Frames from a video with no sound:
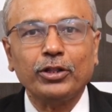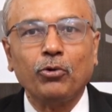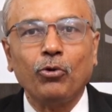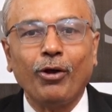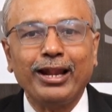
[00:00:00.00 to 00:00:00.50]
the
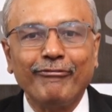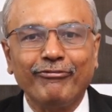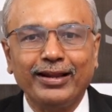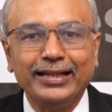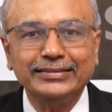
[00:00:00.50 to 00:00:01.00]
rook on
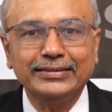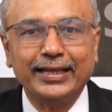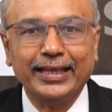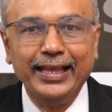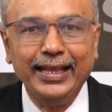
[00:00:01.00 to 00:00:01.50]
f1 is the
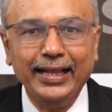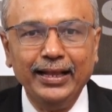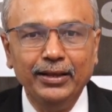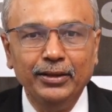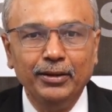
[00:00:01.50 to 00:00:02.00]

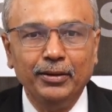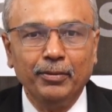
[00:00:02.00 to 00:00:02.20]
king.